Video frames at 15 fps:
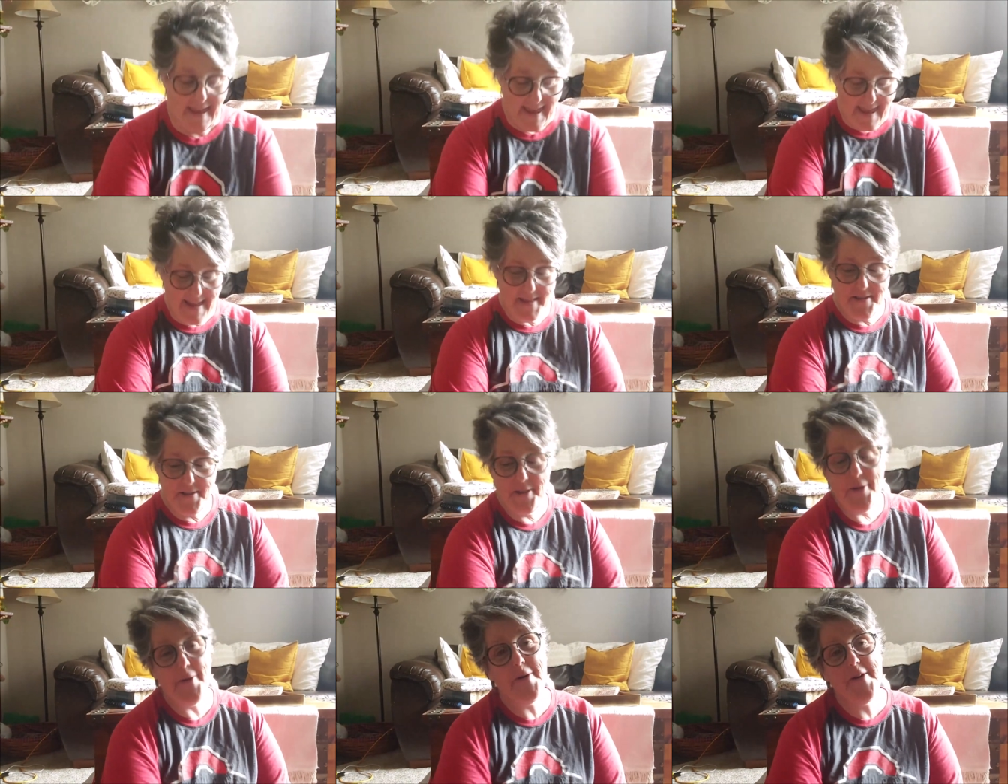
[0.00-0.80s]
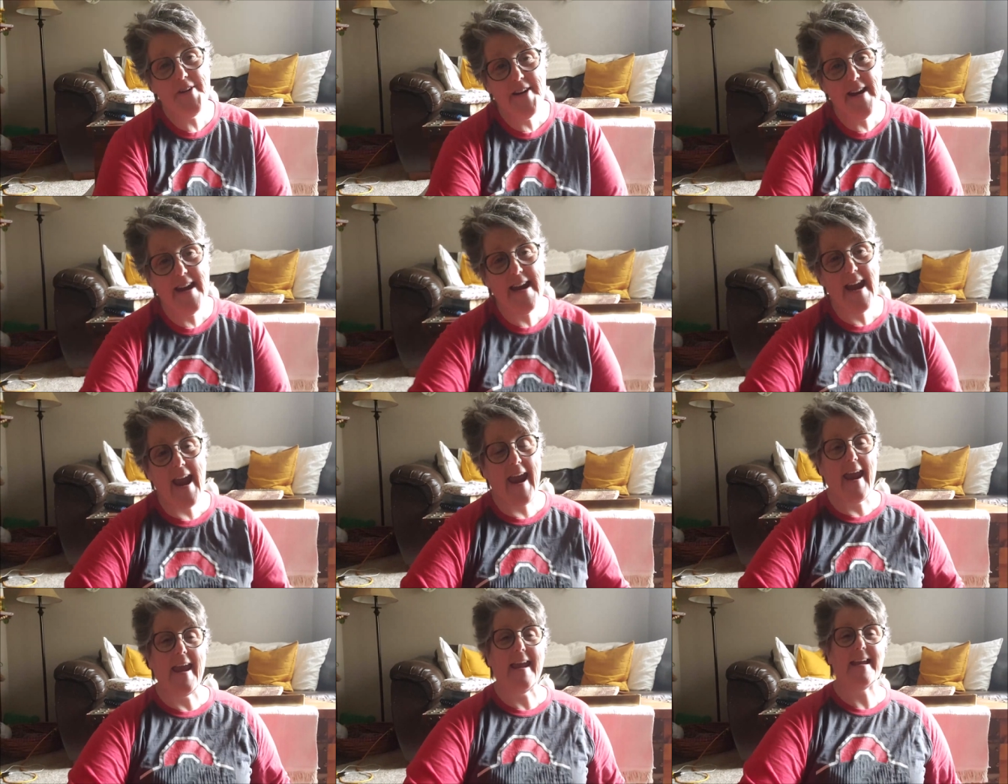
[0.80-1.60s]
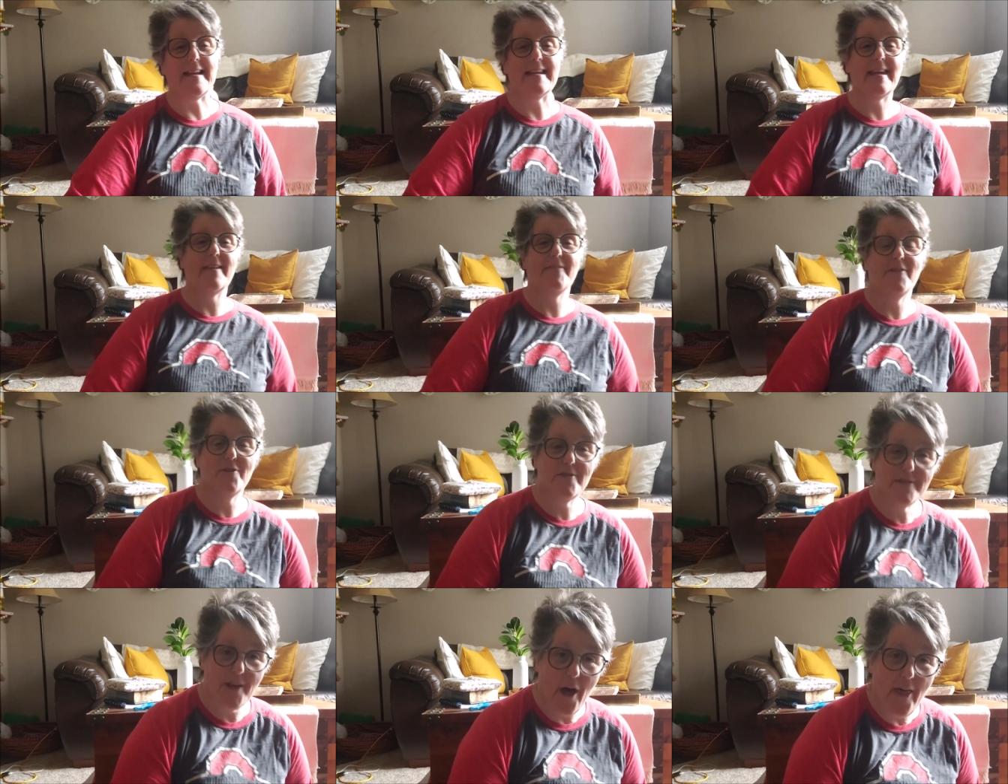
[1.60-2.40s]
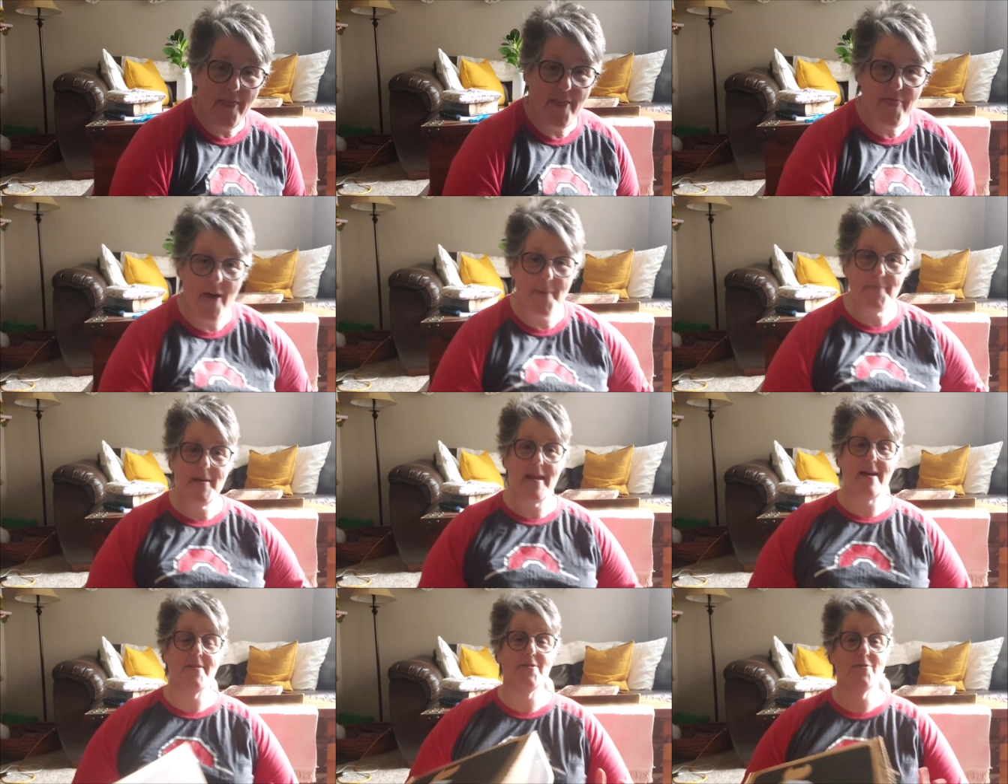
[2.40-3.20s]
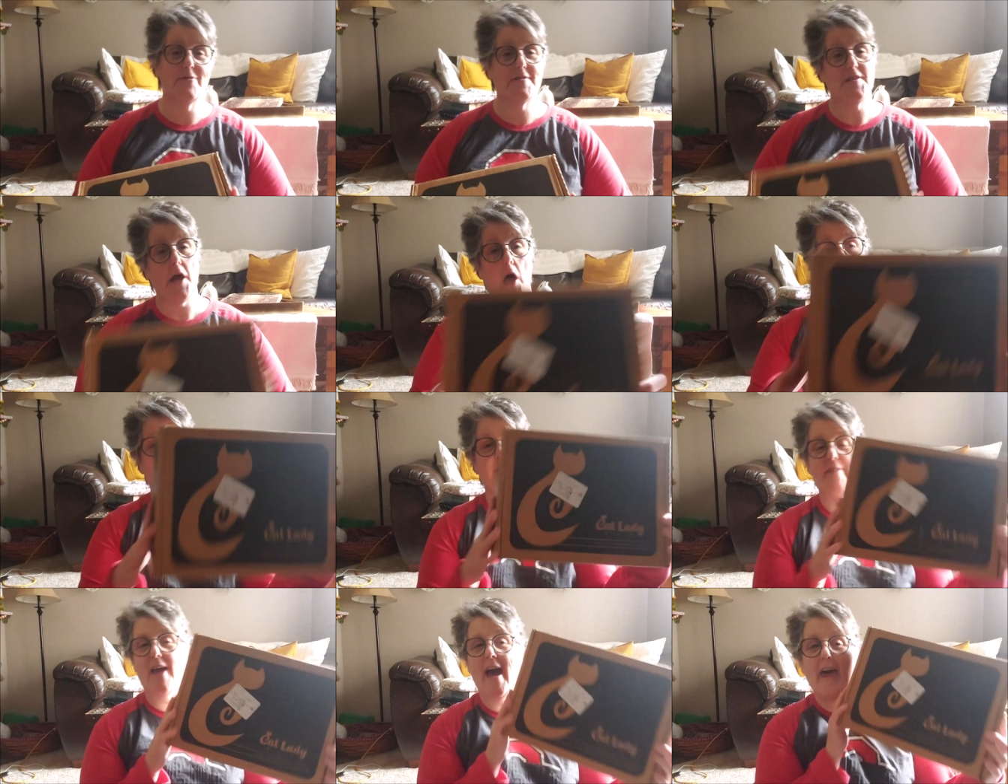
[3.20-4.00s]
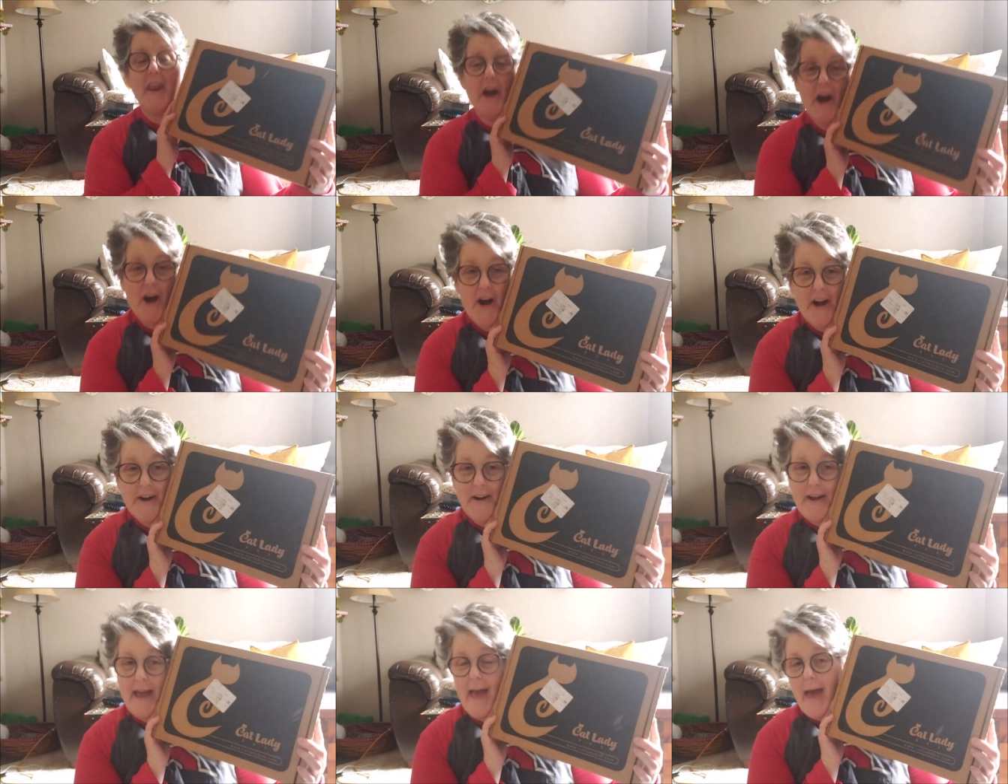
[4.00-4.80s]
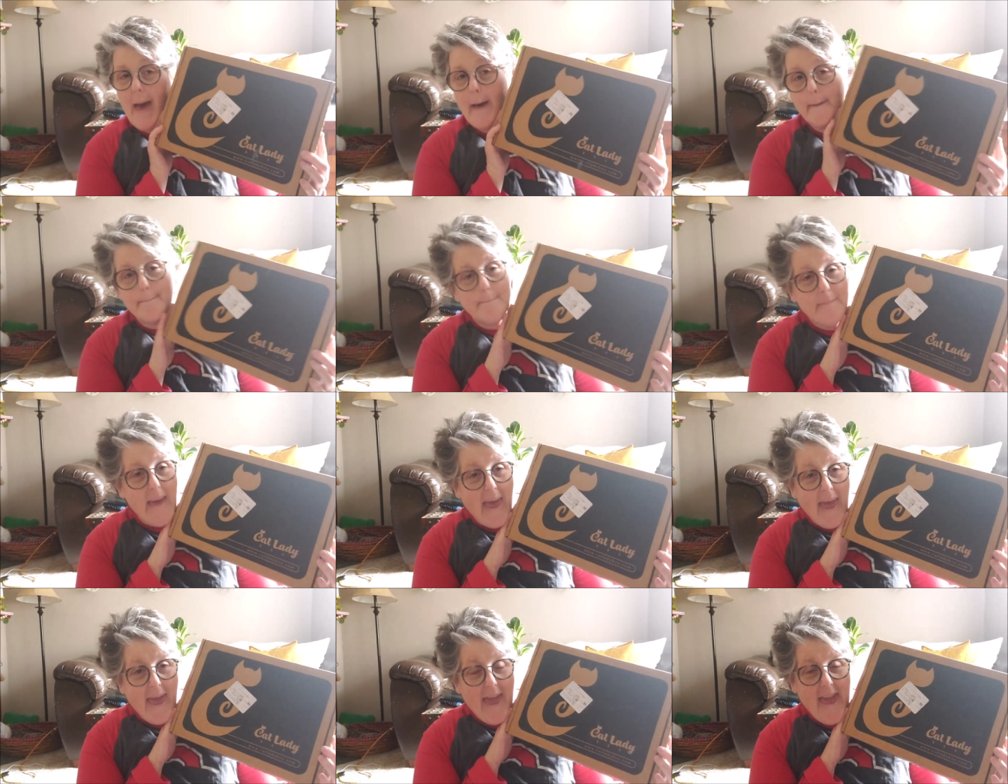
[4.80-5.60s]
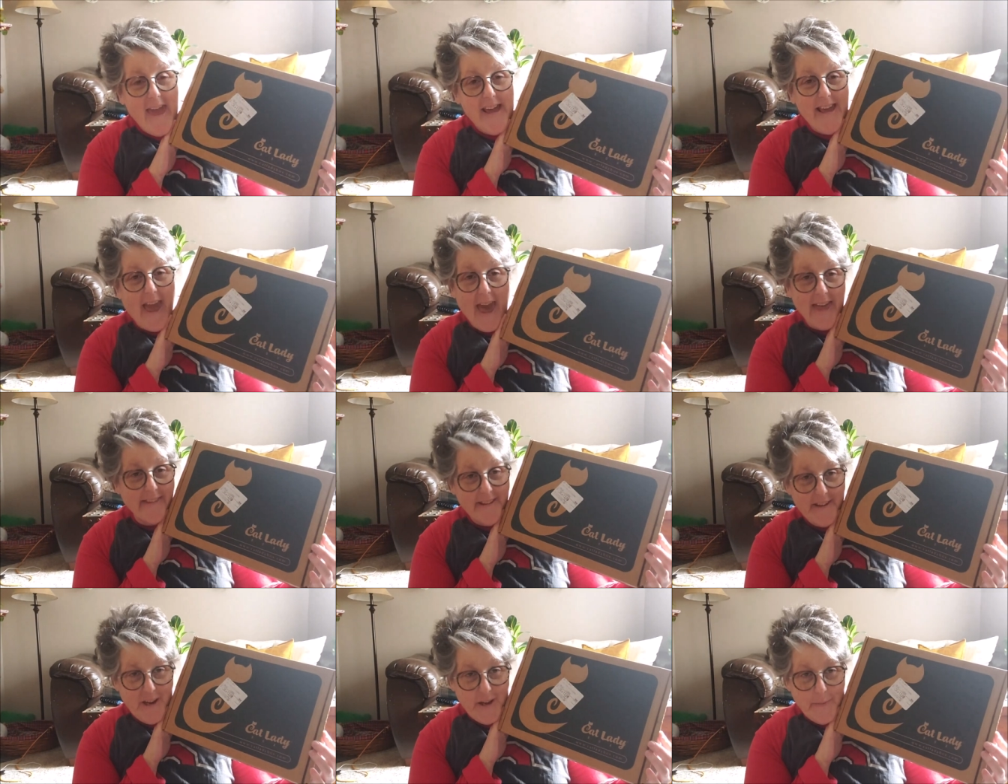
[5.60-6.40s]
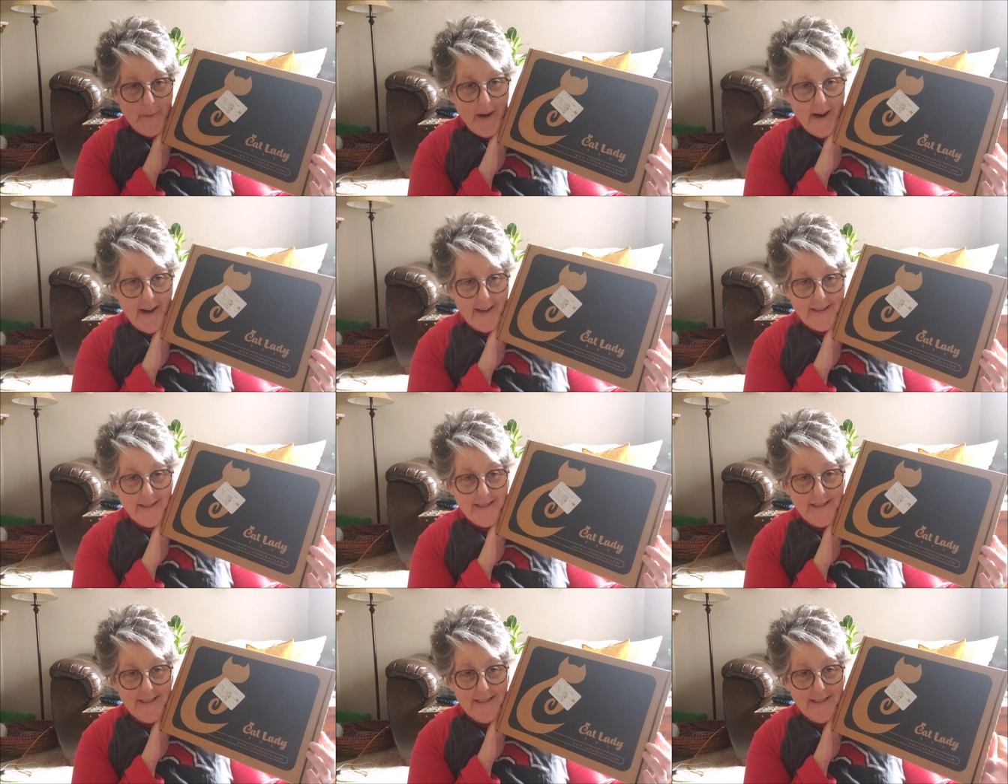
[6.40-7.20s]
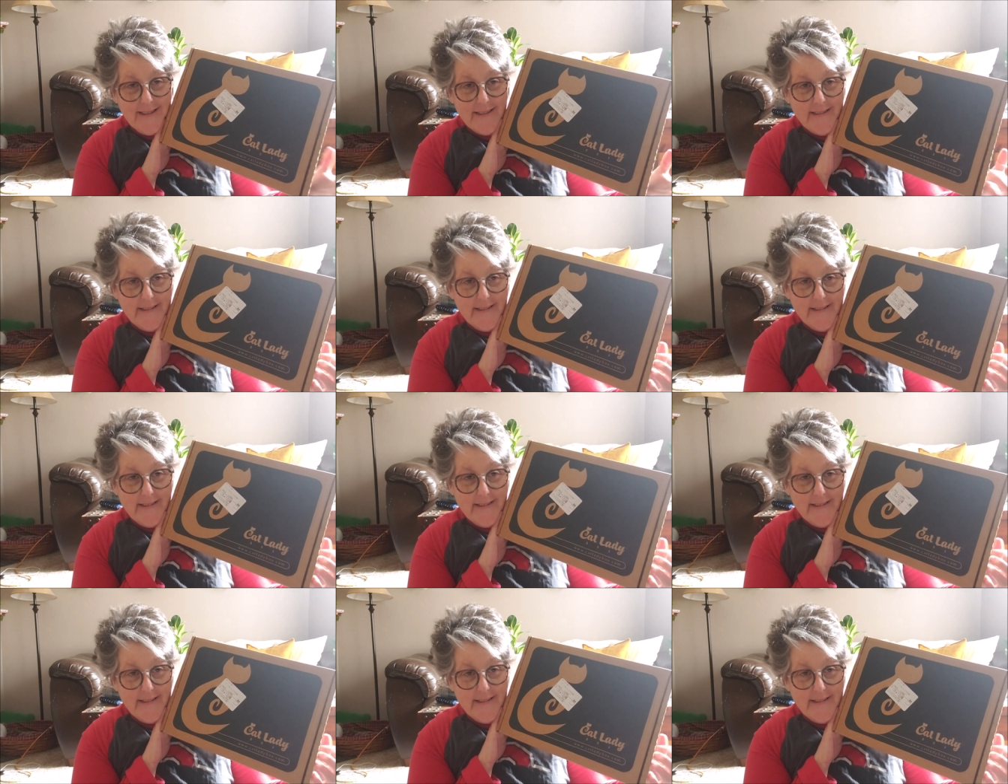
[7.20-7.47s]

It's Lori, and if you saw the thumbnail, you saw we've got our May Cat Lady box.